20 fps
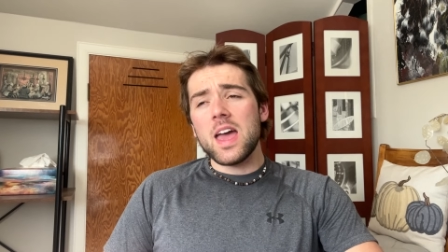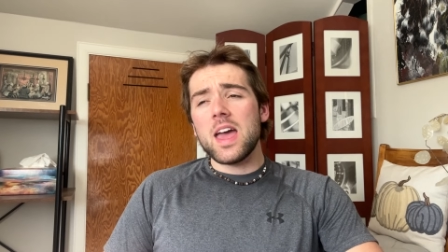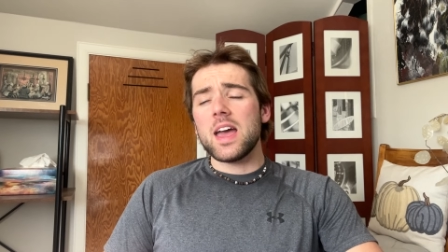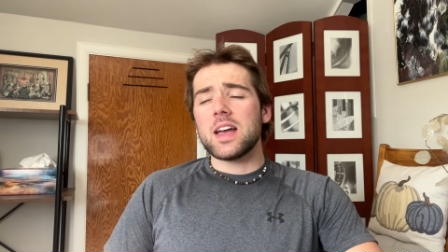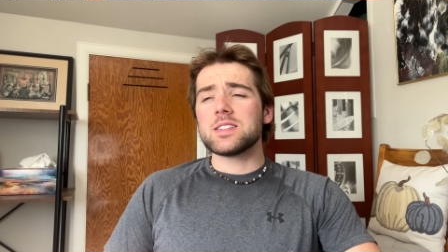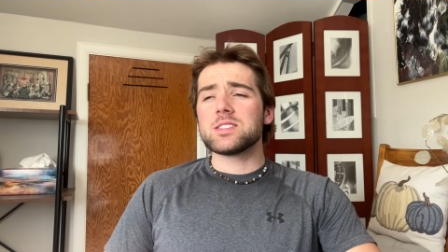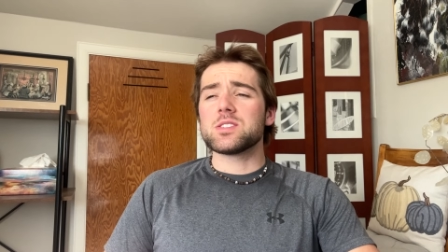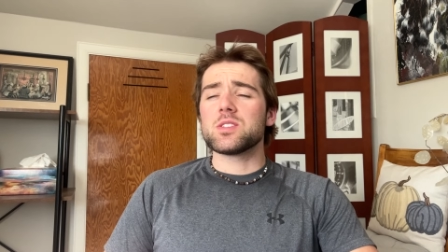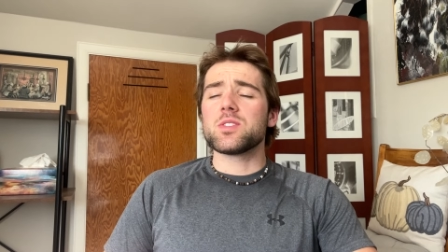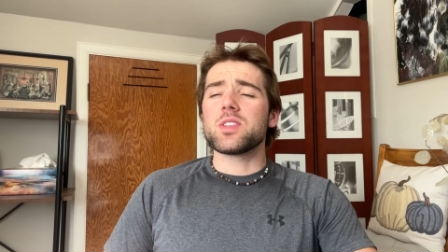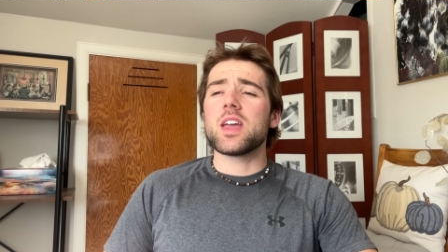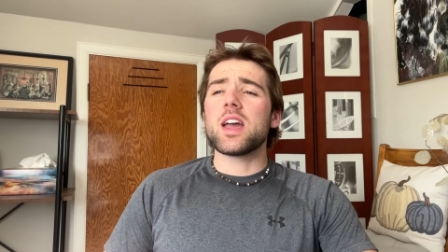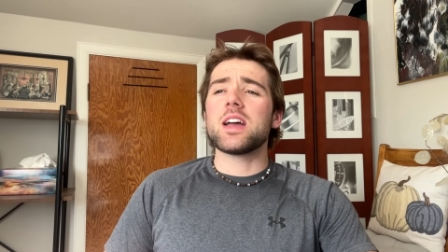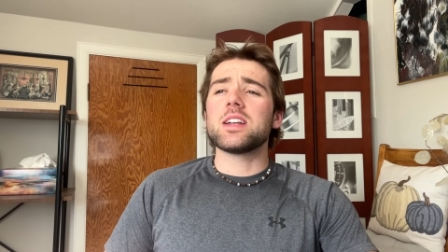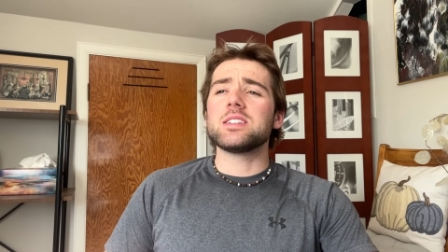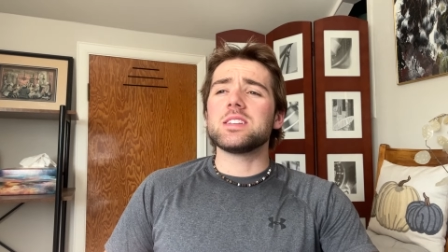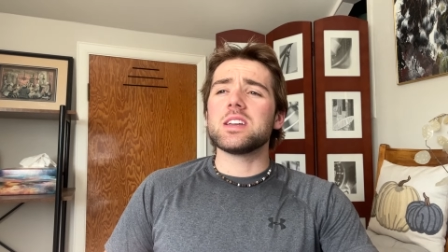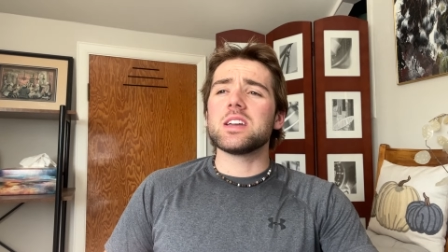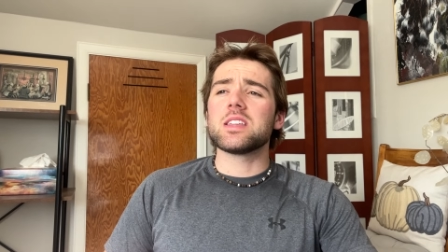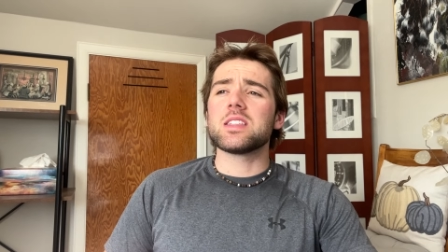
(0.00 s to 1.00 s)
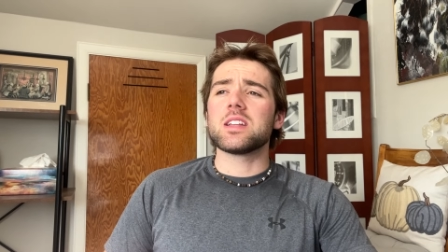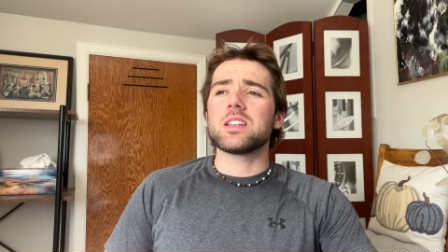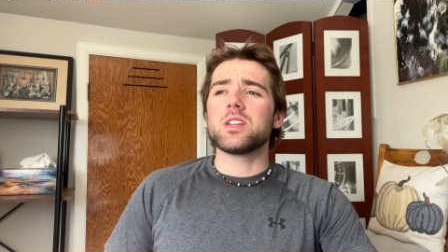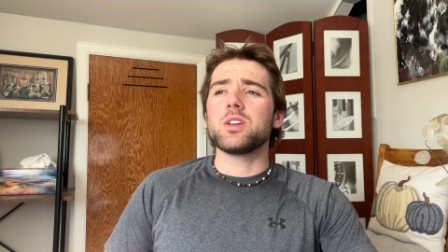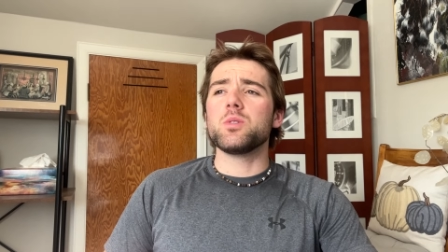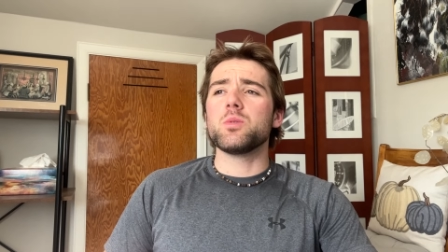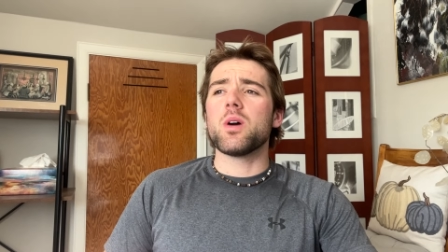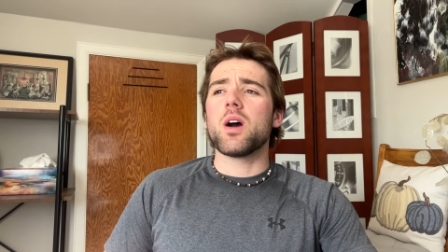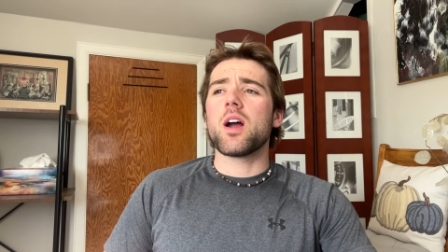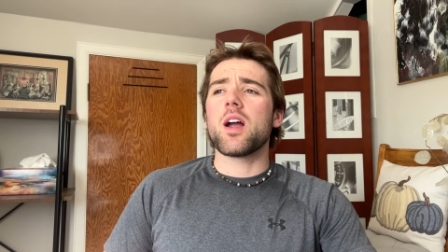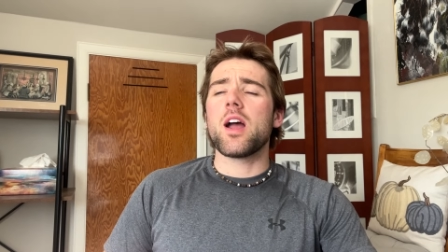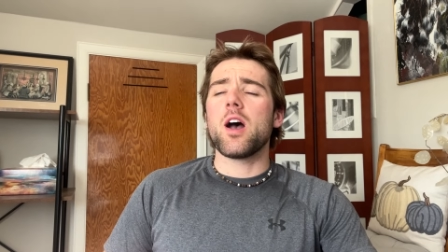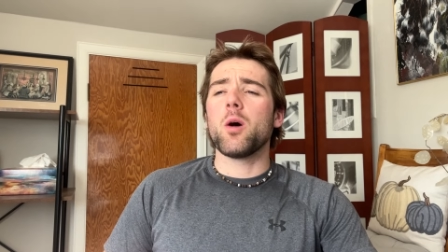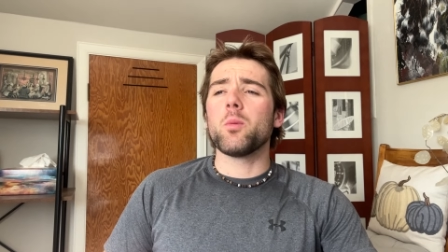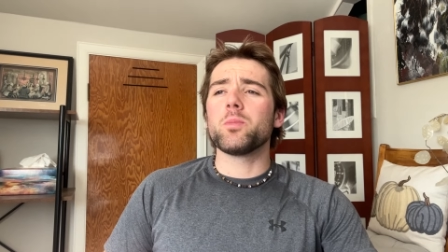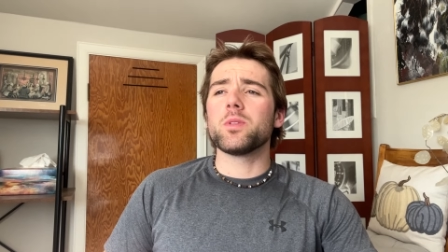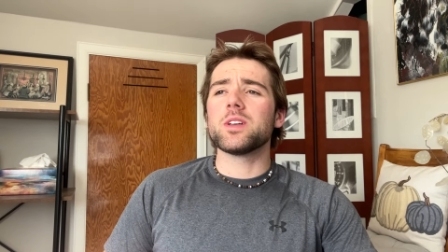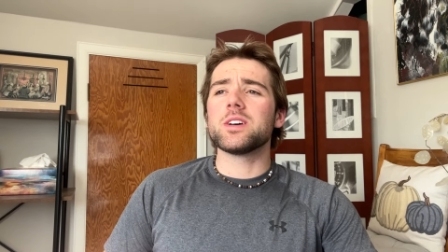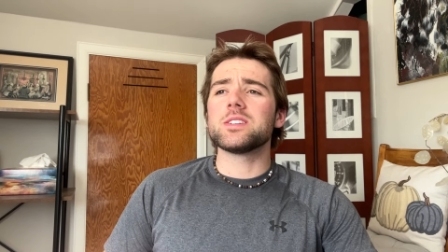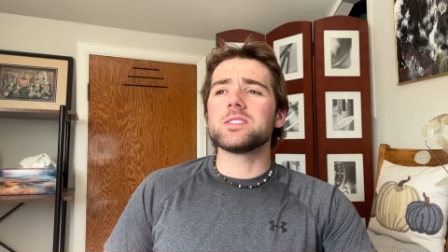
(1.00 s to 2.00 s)
And so the idea that you are
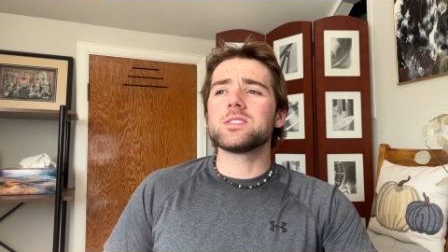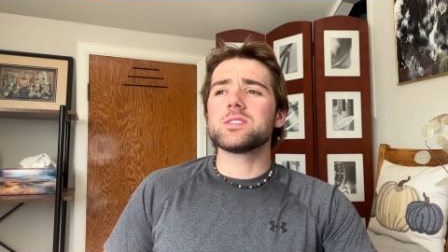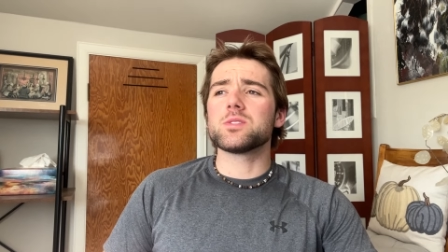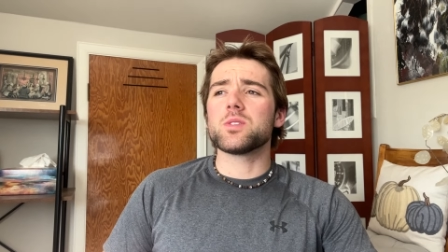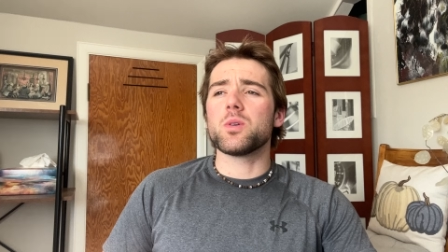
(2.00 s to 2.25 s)
helpless